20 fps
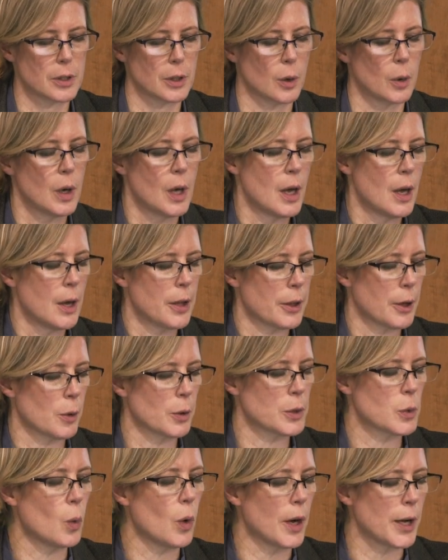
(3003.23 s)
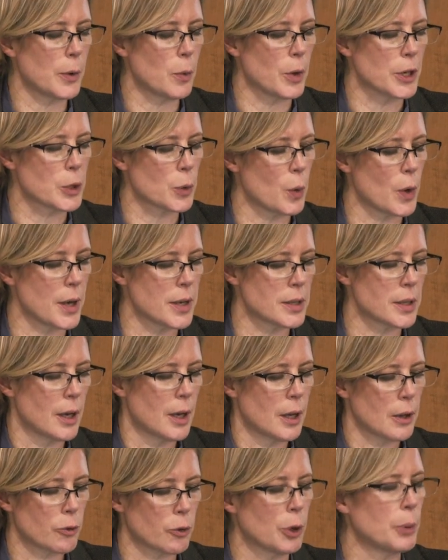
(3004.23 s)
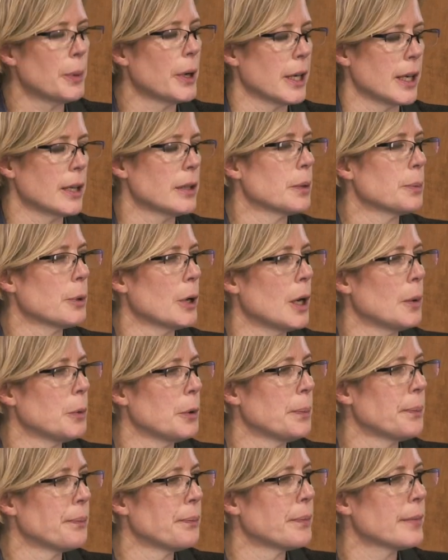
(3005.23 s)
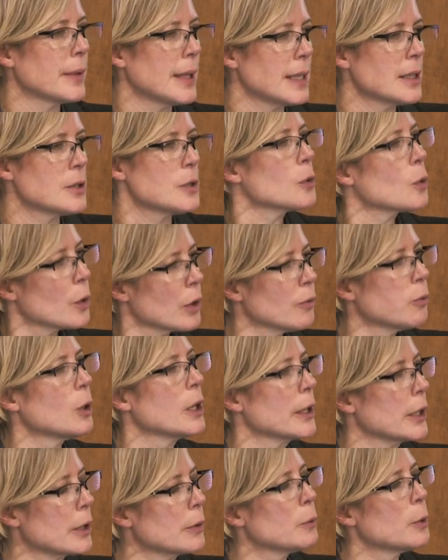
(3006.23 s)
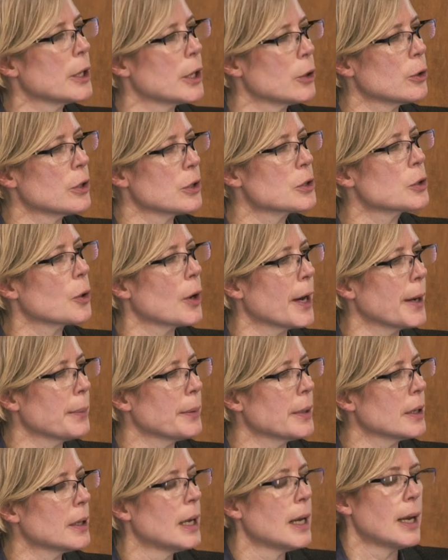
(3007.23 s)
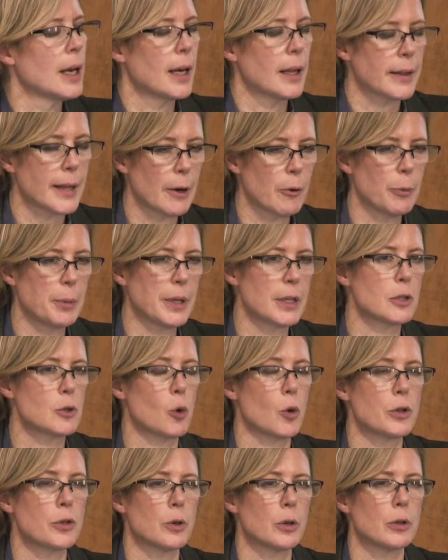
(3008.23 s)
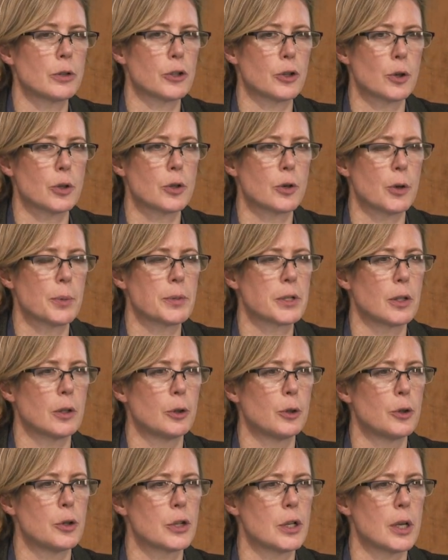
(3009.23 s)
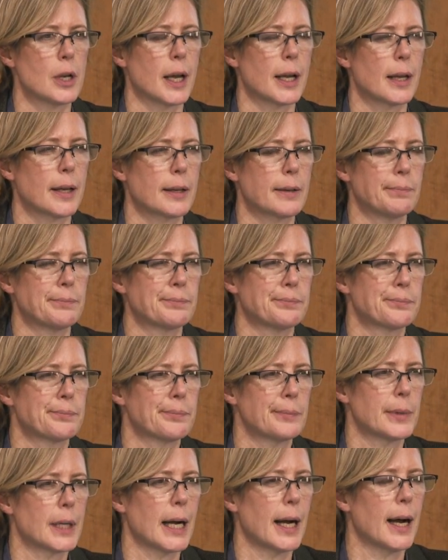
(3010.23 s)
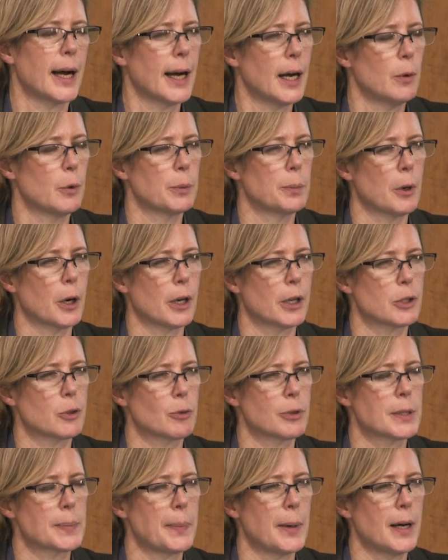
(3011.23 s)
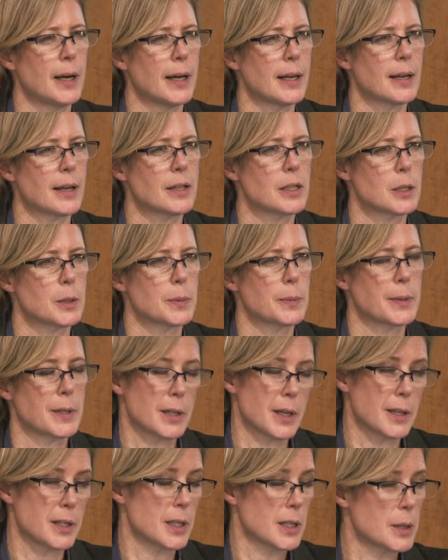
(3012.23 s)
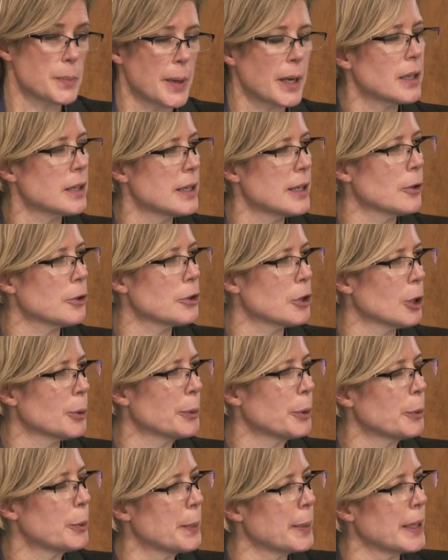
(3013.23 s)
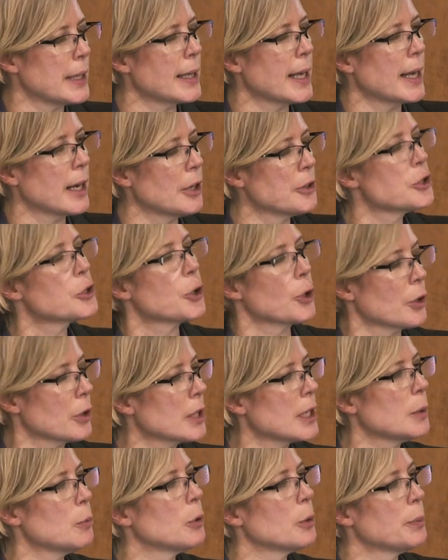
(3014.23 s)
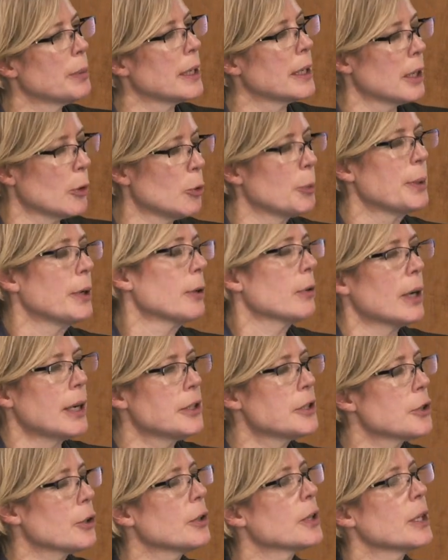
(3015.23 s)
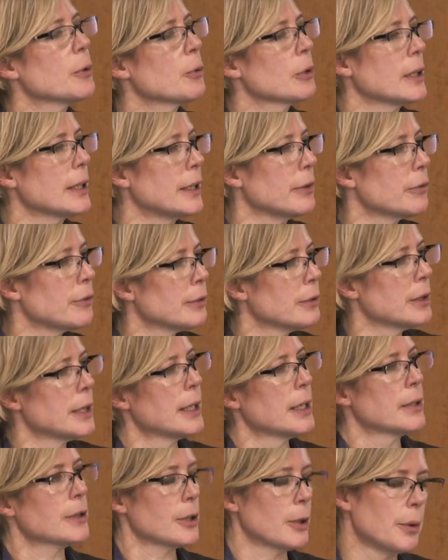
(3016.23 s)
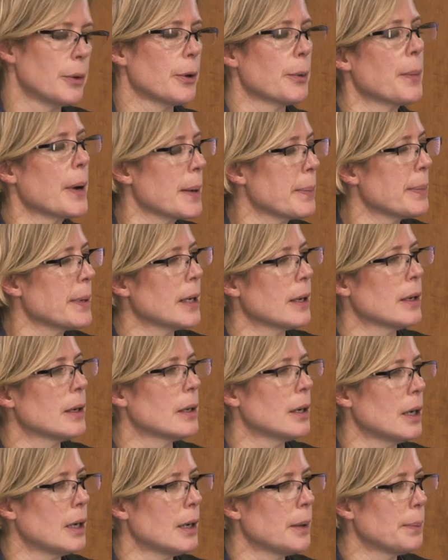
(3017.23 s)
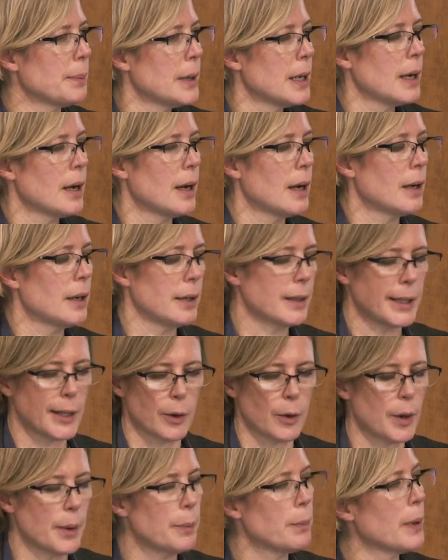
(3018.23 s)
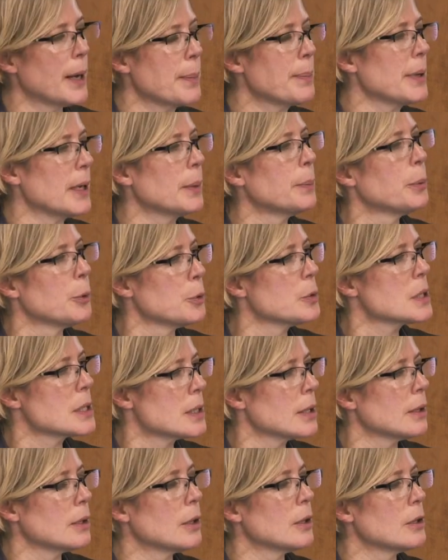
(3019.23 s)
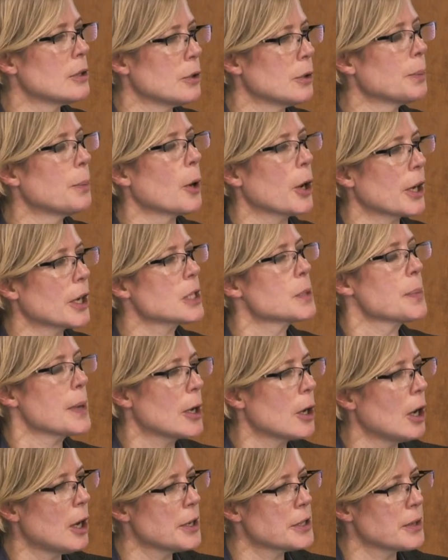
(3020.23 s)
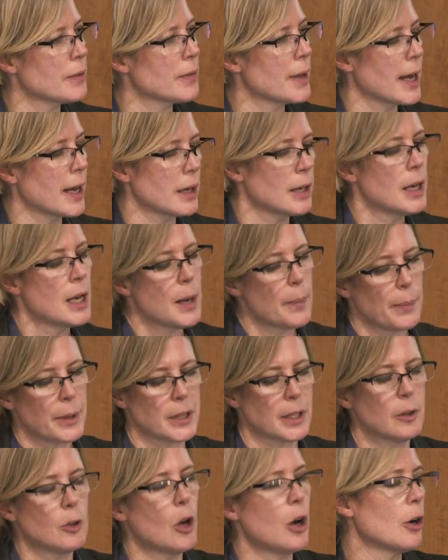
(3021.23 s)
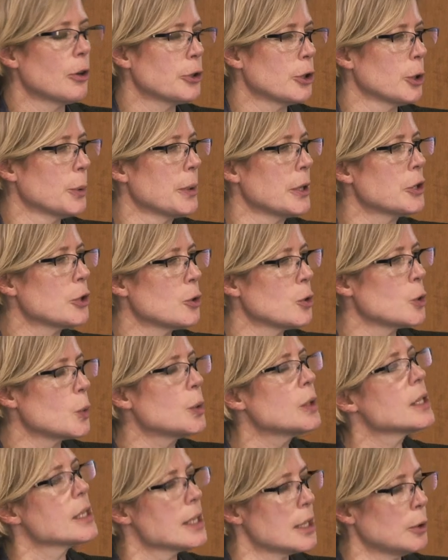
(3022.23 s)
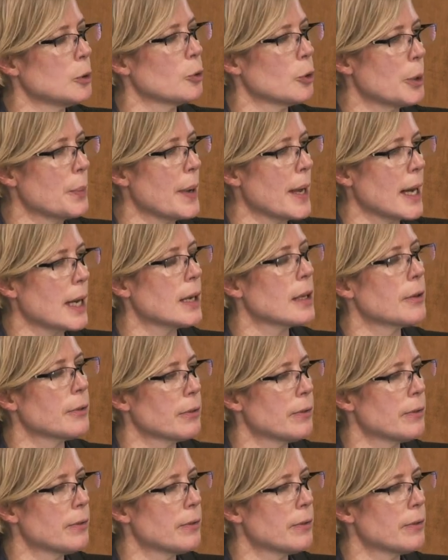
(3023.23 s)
So there was one which was throw money at the problem. That's sort of what you're describing. That would be a short term solution. How would markets respond? I suspect near term it would be that uncertainty would be uncertainty relief. So there might be a boost to markets because of that. But the long term issues would still remain.